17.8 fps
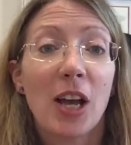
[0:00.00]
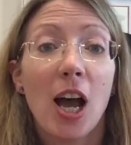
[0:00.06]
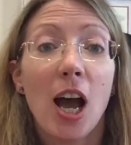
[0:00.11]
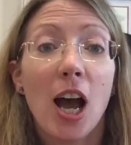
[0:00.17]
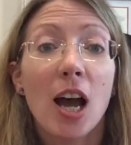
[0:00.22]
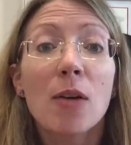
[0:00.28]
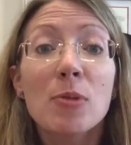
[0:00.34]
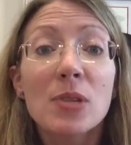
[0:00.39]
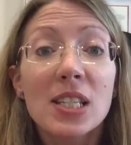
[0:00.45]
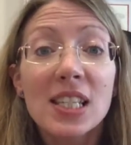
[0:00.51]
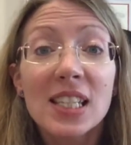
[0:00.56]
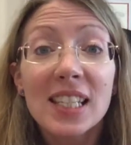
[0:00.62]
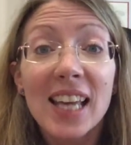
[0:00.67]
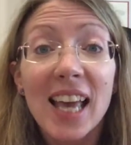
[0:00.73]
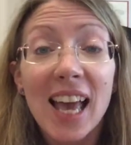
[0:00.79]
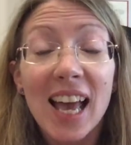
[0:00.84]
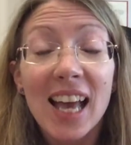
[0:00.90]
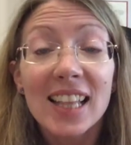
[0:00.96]
I was
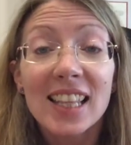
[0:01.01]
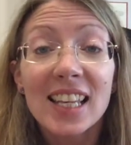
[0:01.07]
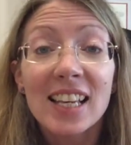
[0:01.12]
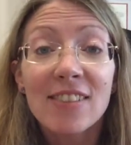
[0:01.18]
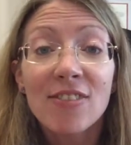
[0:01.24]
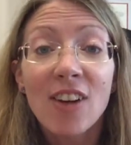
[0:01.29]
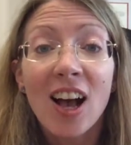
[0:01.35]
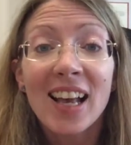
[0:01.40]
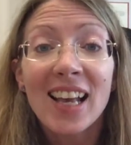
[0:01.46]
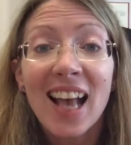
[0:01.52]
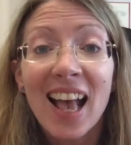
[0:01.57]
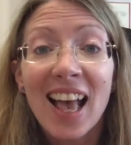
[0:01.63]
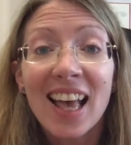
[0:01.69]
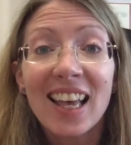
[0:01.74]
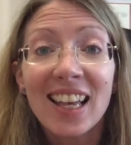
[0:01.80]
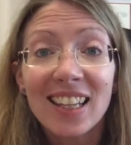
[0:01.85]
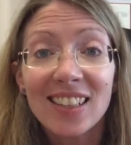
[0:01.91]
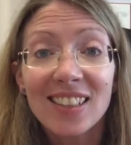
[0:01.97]
scared that if I
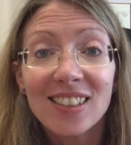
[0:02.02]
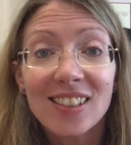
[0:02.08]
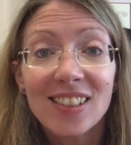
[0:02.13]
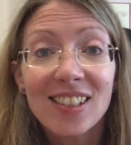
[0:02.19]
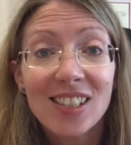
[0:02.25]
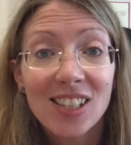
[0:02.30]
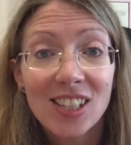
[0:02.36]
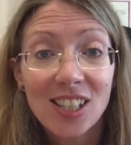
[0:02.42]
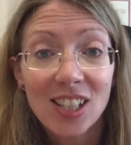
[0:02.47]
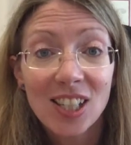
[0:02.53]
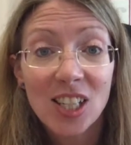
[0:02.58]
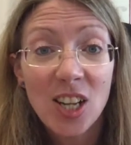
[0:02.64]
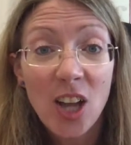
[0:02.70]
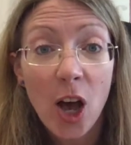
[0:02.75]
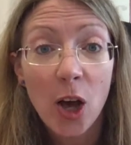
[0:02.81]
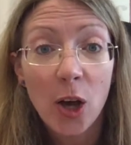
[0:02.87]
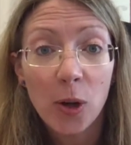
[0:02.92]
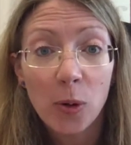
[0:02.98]
held to the
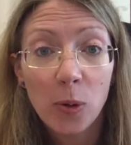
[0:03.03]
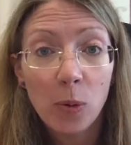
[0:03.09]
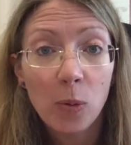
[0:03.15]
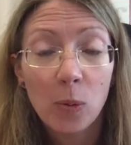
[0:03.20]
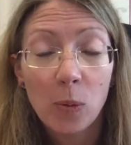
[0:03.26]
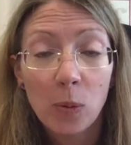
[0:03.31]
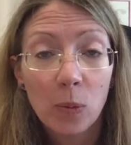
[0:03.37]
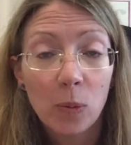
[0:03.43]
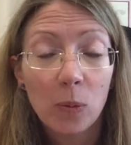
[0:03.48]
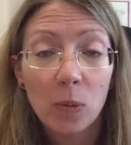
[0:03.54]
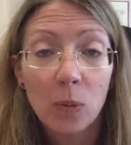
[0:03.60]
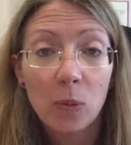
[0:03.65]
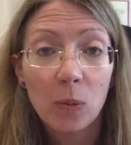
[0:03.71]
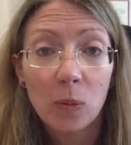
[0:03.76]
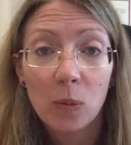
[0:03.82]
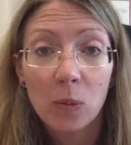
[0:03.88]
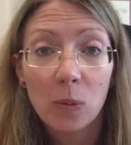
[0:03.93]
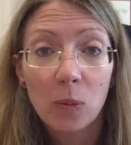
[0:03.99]
no,
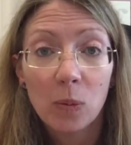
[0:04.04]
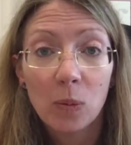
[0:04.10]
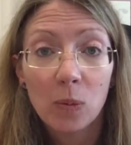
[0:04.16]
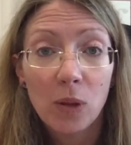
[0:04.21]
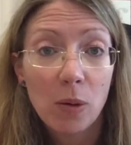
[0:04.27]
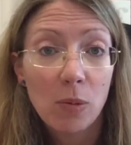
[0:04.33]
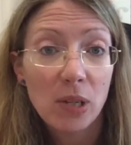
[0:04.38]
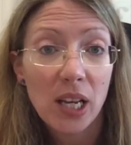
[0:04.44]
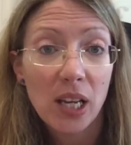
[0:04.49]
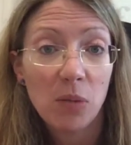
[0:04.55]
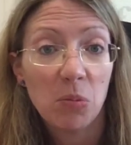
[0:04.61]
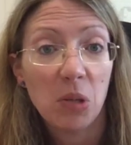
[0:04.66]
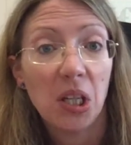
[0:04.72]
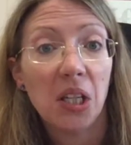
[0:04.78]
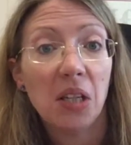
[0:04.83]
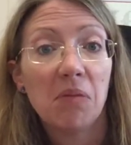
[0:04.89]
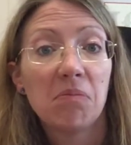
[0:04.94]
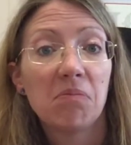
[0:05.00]
they would hate
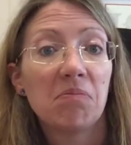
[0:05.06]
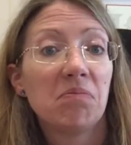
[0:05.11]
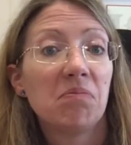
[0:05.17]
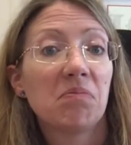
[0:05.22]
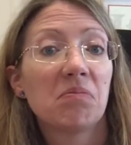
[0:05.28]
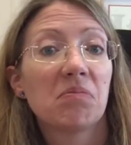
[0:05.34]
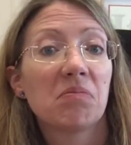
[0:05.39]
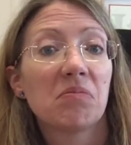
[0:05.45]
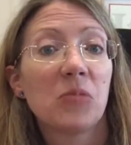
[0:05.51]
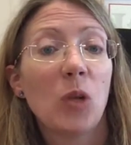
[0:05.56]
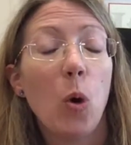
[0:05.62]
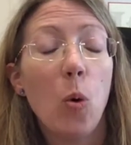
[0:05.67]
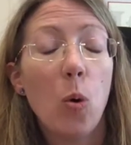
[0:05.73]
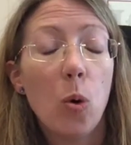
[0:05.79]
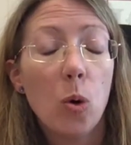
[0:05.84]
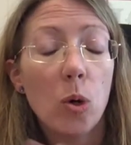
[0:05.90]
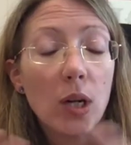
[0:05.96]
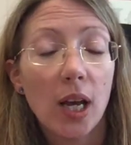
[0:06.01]
me.
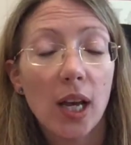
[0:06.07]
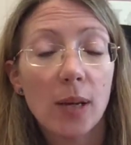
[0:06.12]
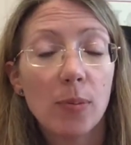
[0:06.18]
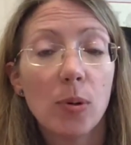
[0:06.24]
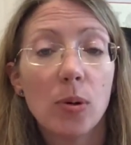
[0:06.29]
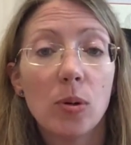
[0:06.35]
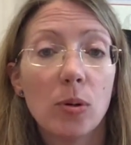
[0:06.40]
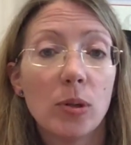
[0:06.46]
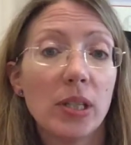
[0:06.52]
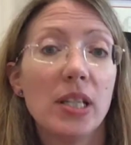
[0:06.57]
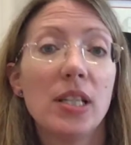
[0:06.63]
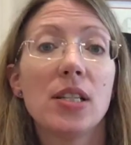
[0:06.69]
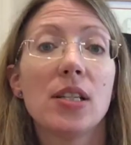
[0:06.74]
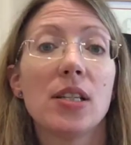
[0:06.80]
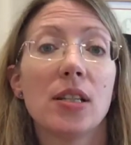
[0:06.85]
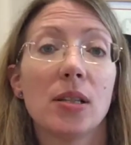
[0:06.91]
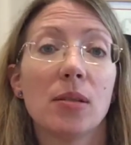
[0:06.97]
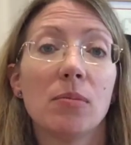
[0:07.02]
All I poured
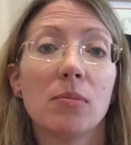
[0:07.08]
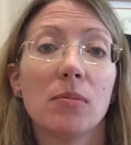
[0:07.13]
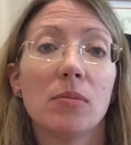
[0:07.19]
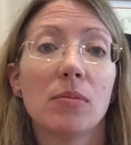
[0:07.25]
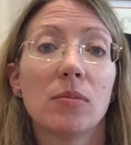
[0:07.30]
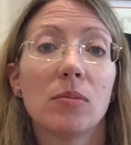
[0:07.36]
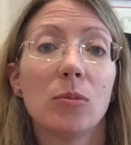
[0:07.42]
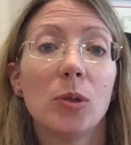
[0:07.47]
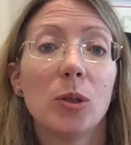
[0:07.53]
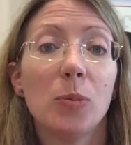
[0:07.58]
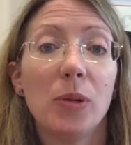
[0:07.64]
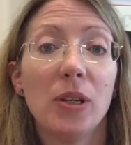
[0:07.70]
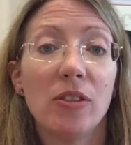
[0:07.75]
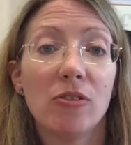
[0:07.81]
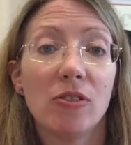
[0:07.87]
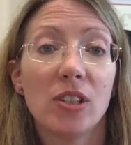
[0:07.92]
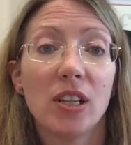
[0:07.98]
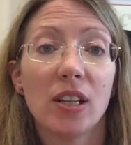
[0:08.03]
into them would be
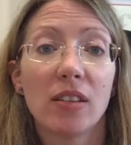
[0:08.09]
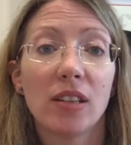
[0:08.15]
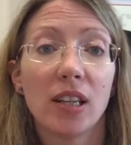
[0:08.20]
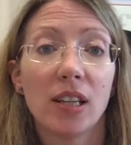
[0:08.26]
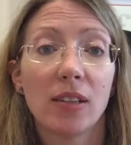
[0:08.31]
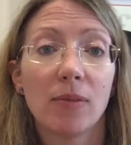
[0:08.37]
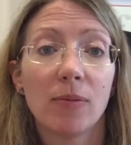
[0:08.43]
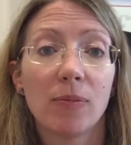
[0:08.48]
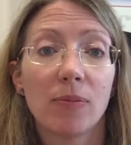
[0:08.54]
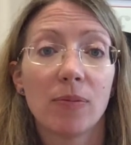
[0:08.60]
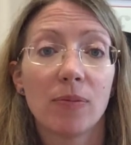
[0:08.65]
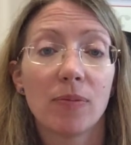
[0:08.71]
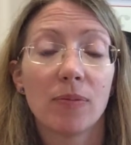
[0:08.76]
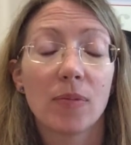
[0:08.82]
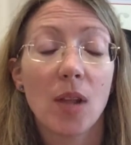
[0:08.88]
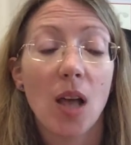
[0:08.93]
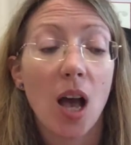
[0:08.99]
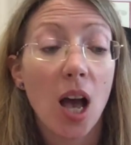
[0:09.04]
for nothing.
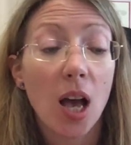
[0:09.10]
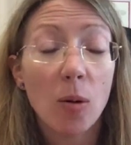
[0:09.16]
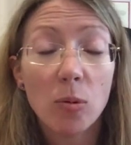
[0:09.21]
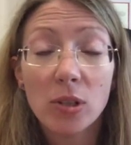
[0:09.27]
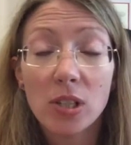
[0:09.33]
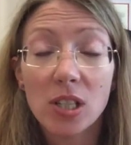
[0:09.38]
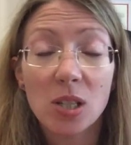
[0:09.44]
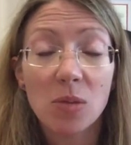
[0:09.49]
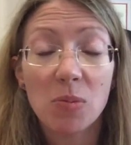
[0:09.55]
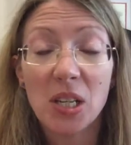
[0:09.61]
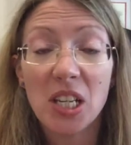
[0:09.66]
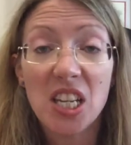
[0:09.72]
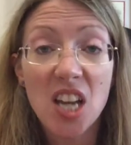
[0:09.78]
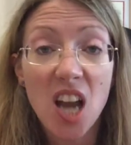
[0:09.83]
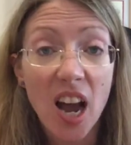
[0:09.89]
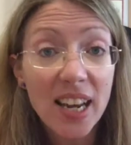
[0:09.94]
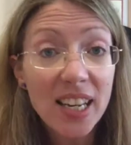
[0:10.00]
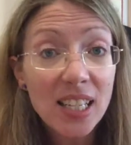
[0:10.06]
I wanted to be
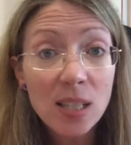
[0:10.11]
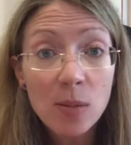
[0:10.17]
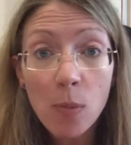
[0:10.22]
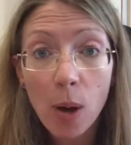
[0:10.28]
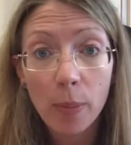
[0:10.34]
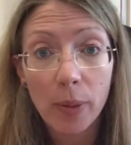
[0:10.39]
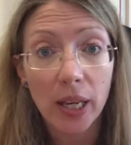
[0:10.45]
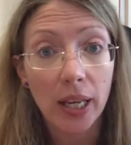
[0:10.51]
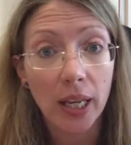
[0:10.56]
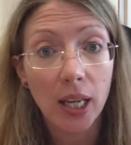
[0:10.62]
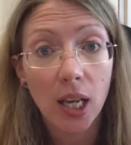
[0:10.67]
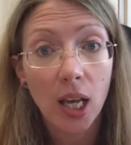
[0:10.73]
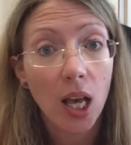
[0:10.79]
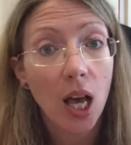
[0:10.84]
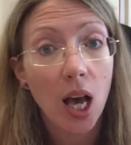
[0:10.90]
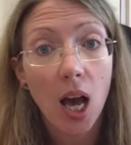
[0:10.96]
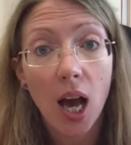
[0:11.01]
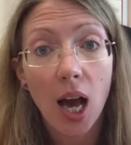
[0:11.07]
nice mummy.
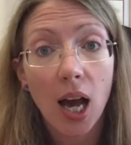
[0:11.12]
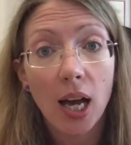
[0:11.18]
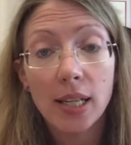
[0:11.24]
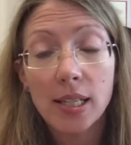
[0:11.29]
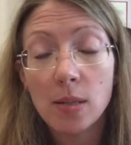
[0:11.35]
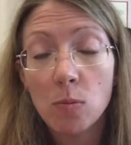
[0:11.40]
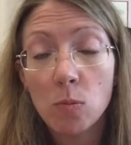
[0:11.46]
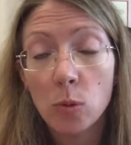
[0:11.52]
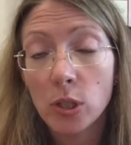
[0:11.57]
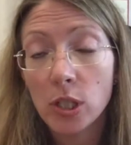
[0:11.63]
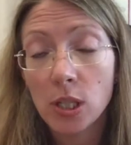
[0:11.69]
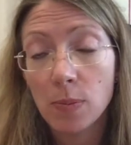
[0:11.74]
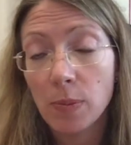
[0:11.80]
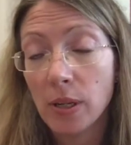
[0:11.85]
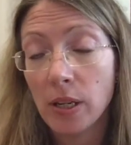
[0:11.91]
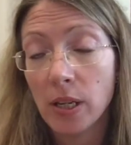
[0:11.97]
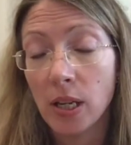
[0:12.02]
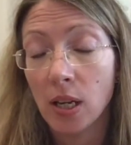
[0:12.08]
I didn't want to
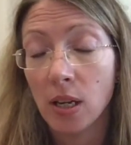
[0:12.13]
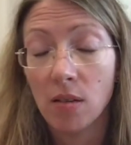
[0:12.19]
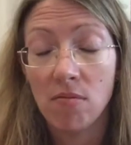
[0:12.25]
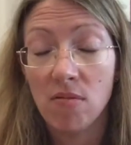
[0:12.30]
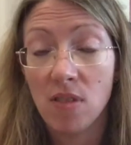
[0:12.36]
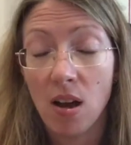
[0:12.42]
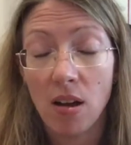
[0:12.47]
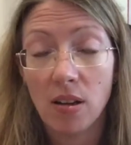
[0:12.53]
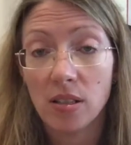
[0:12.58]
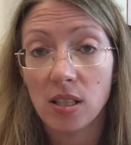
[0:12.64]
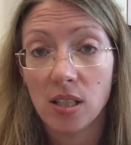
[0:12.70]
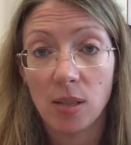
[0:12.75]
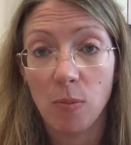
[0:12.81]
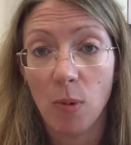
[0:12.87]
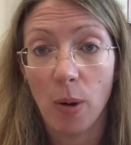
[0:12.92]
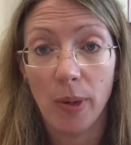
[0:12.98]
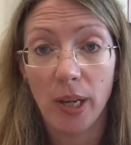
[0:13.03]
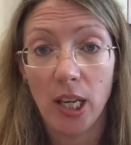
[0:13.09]
be nasty
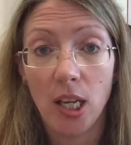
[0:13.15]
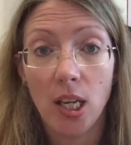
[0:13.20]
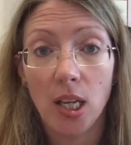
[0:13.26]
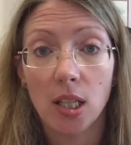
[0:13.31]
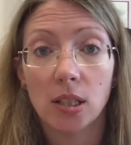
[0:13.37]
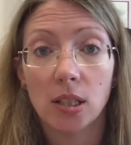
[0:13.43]
mummy.